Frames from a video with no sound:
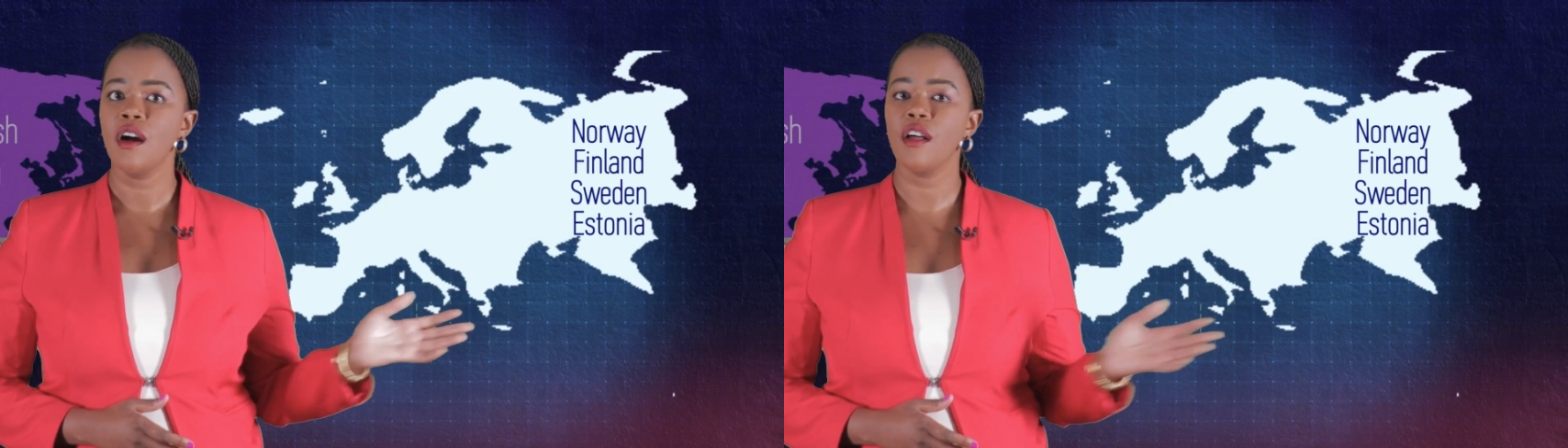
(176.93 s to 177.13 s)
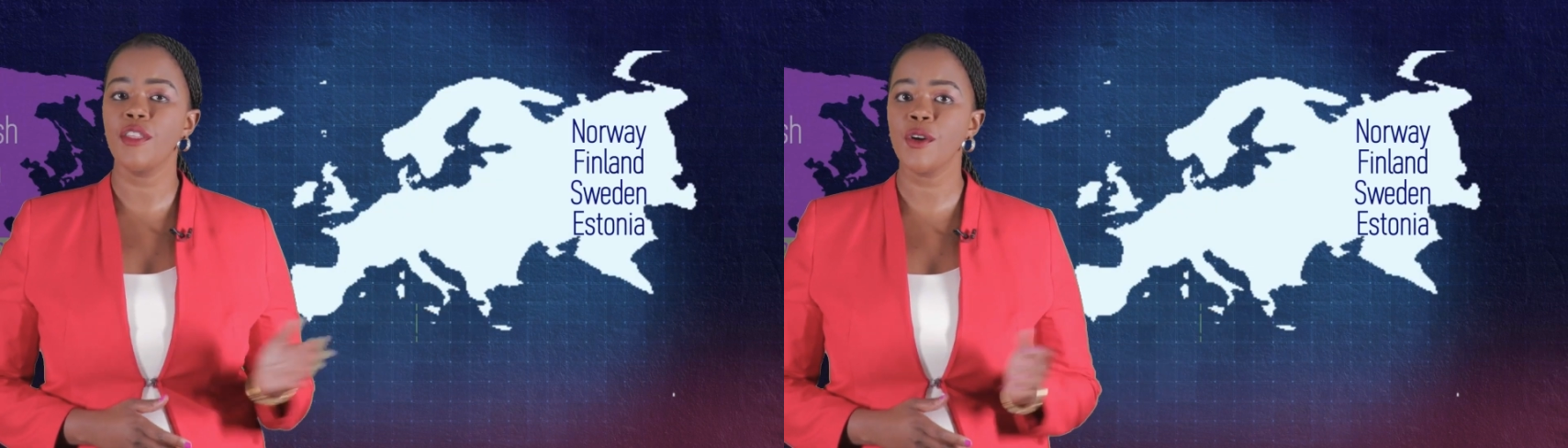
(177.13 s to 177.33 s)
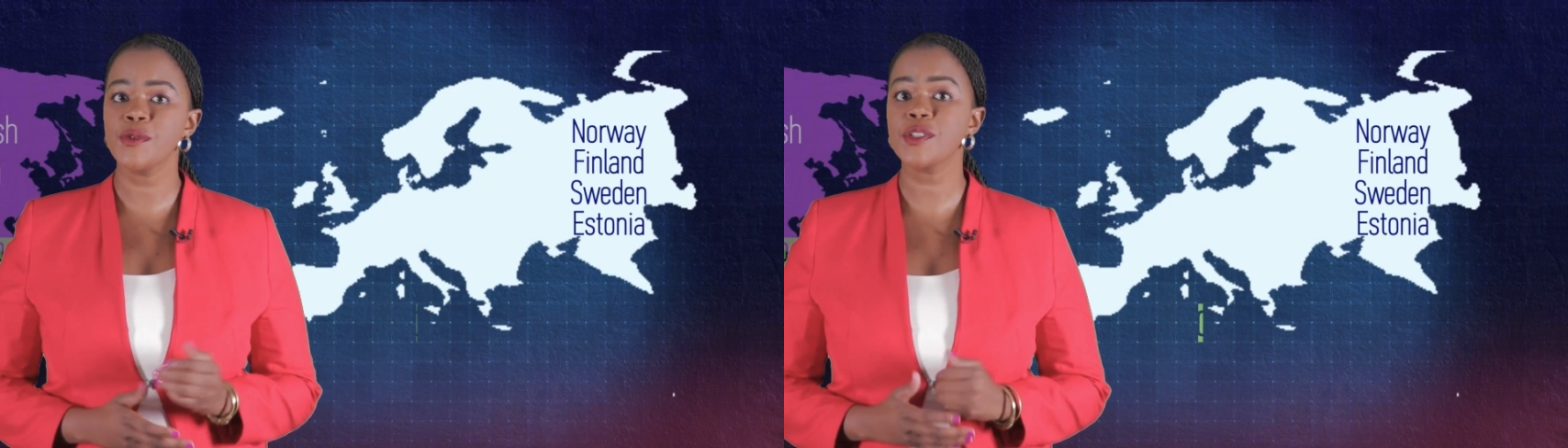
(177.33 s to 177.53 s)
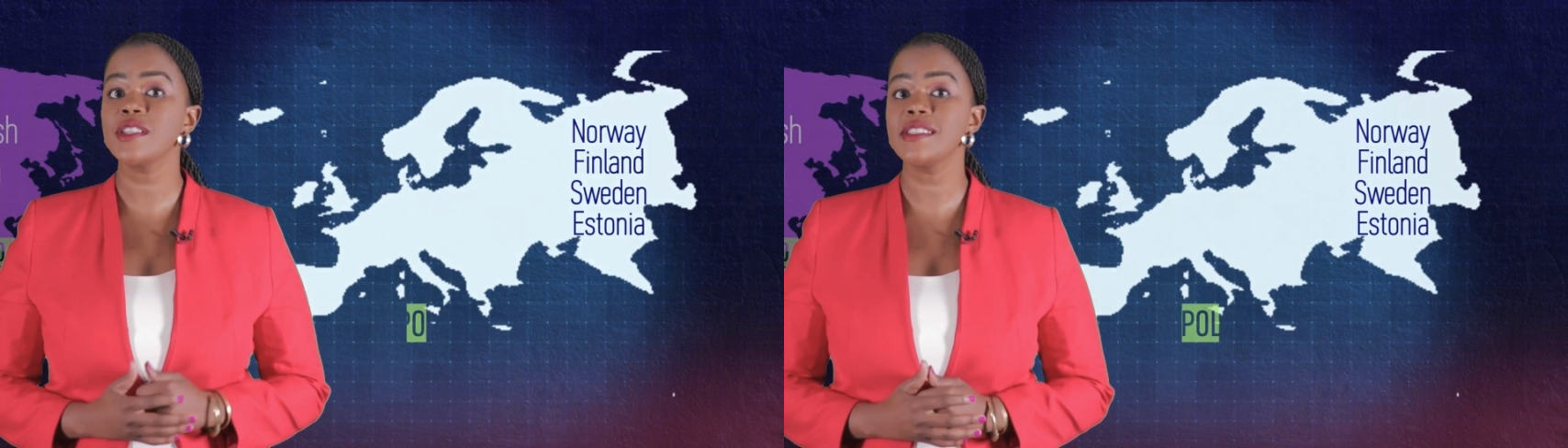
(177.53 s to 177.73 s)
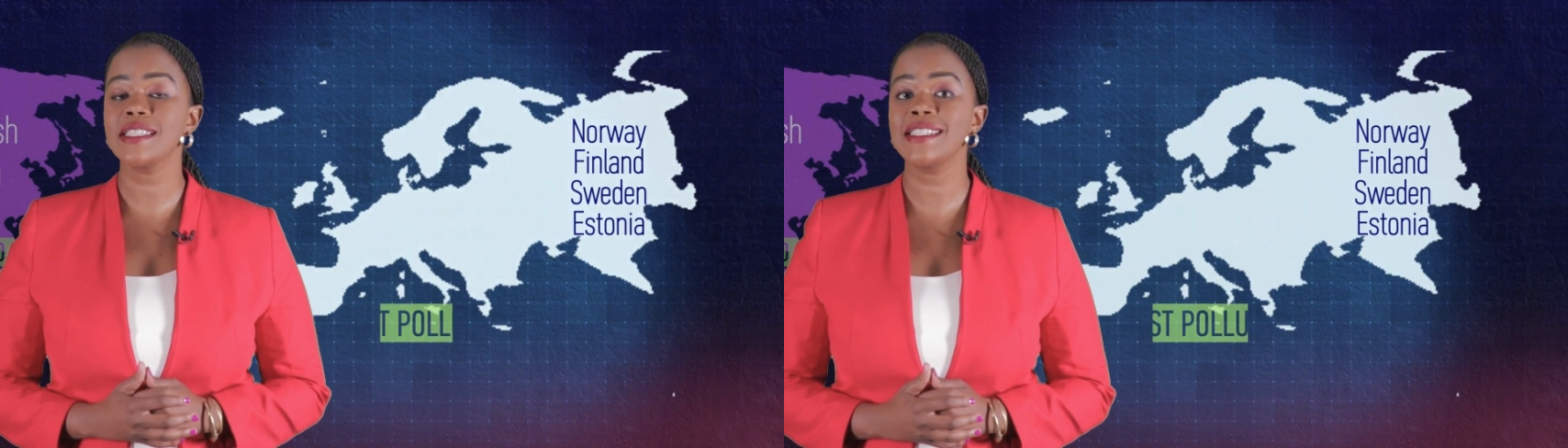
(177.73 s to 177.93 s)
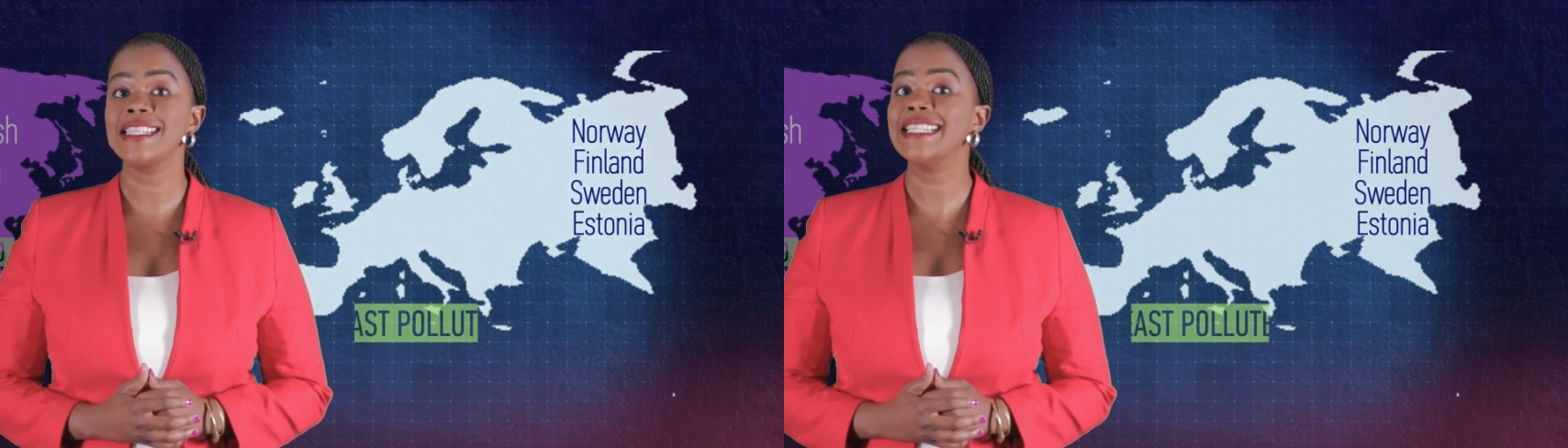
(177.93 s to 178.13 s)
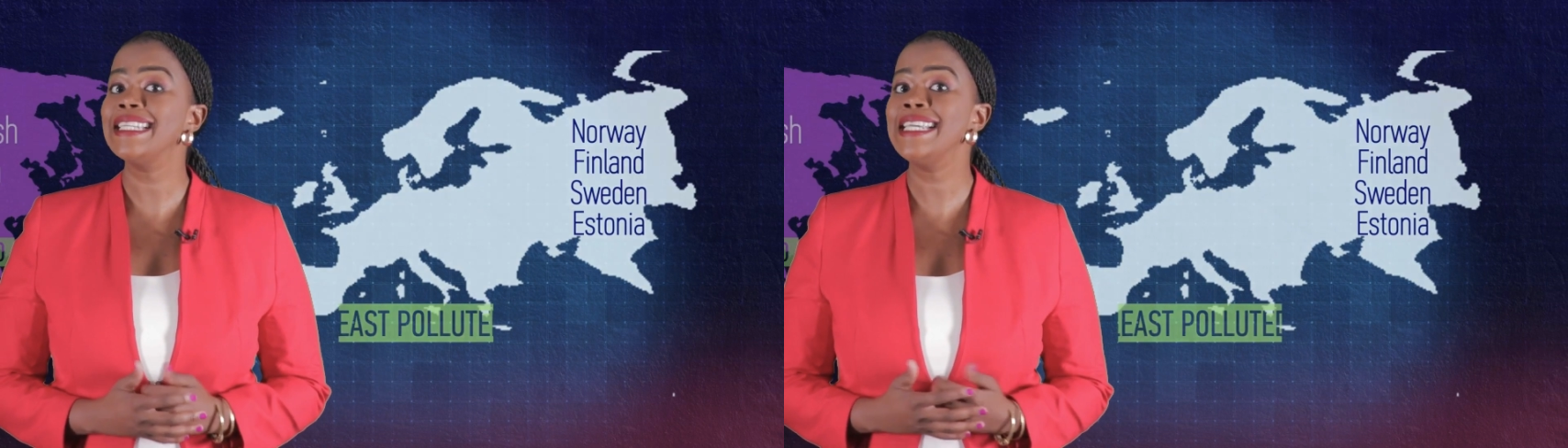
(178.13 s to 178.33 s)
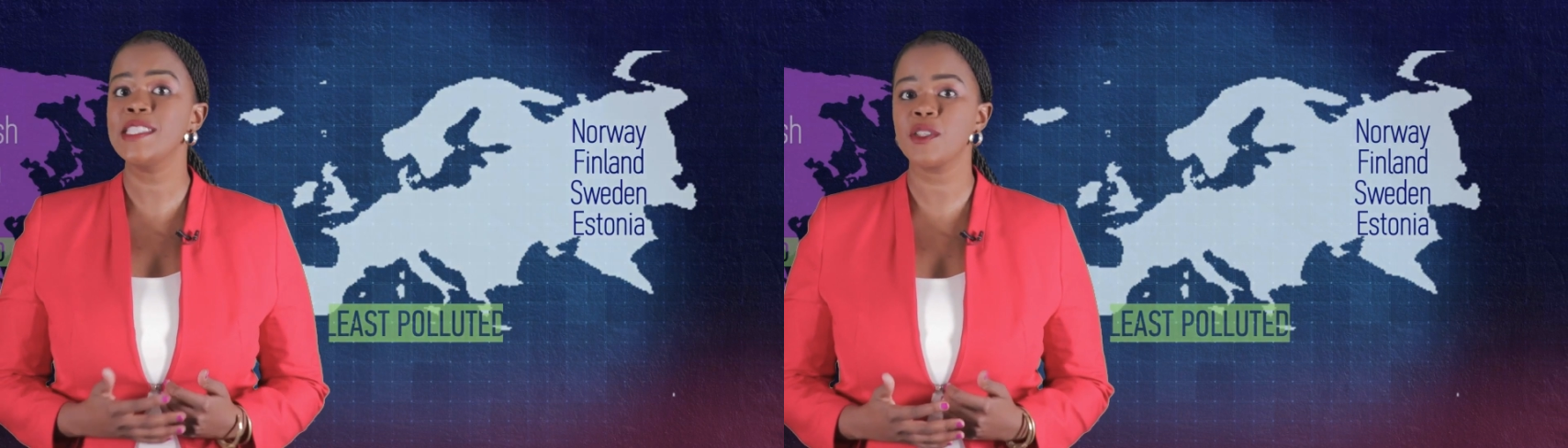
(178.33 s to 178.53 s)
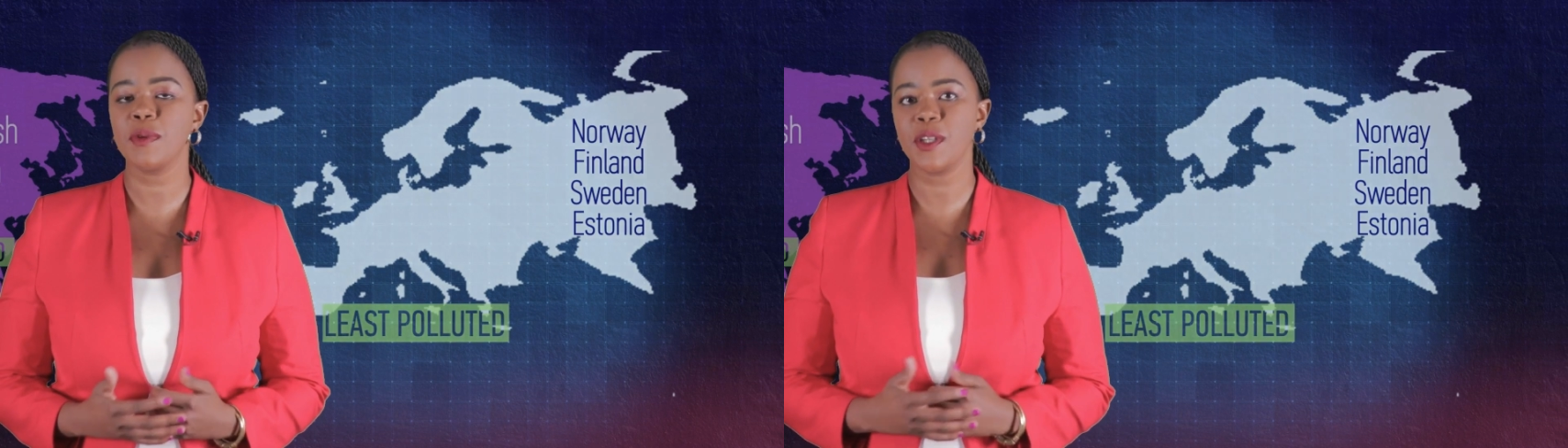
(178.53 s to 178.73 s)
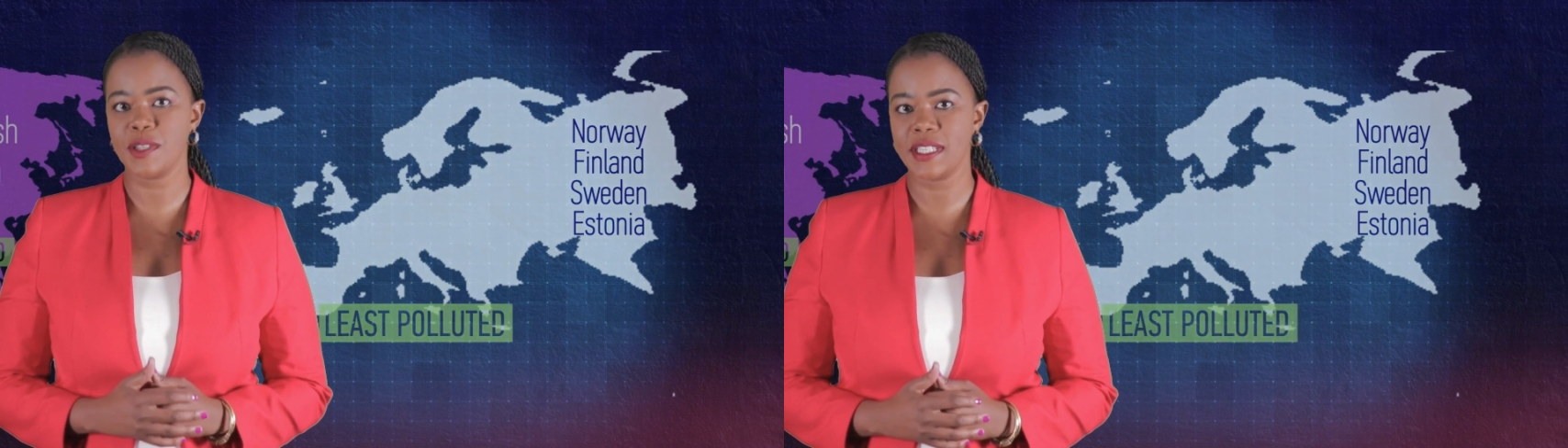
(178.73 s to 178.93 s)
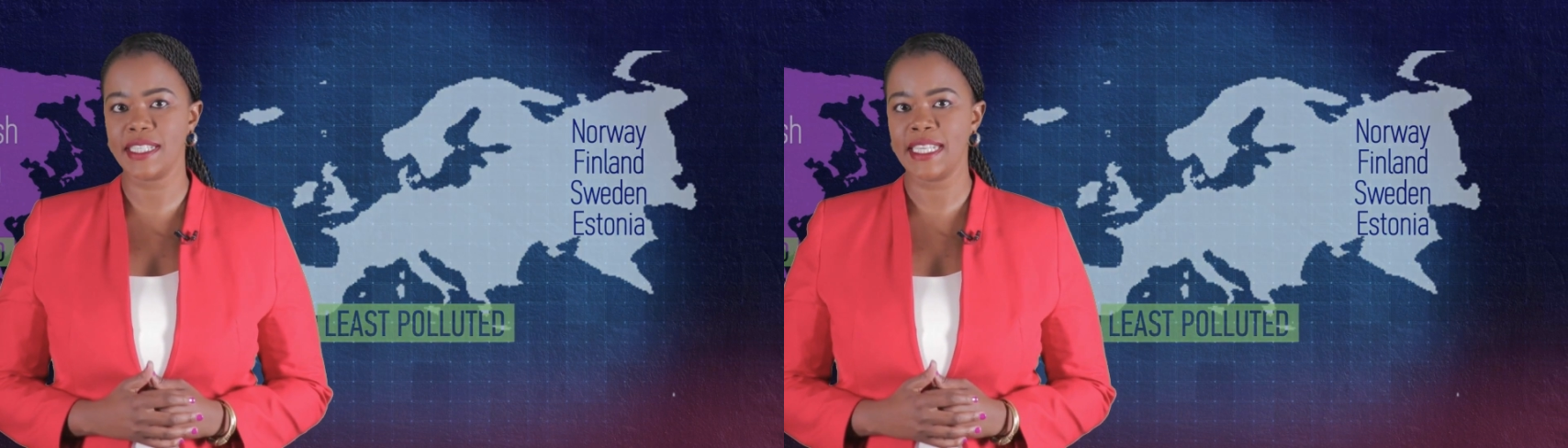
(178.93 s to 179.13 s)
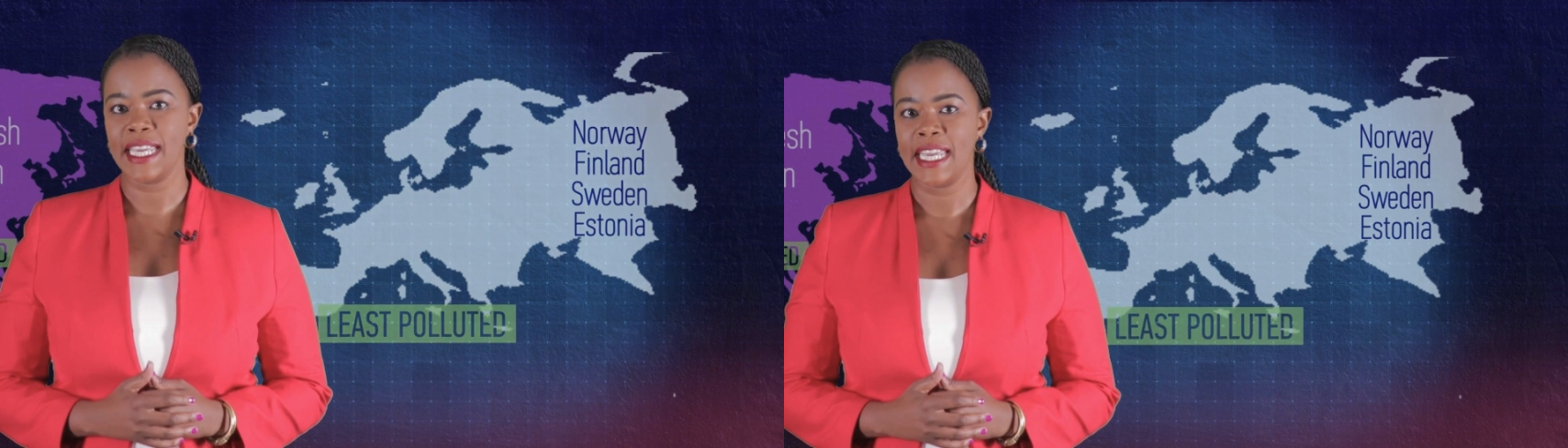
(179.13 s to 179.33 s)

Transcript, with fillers: are those considered least polluted.